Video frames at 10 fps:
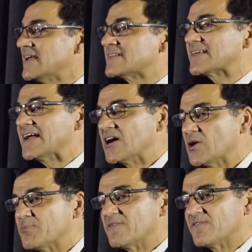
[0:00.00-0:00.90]
to
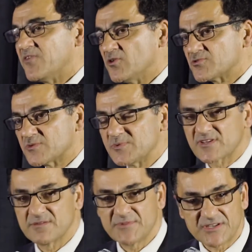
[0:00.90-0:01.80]
help vulnerable
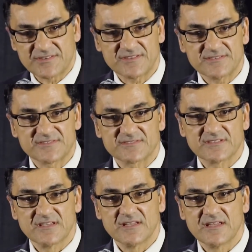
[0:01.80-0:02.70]
communities.
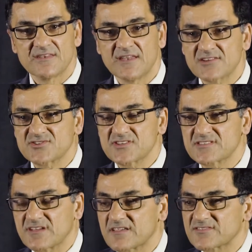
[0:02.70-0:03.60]
Not
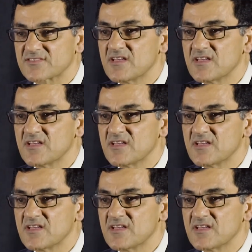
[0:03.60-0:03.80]
just us,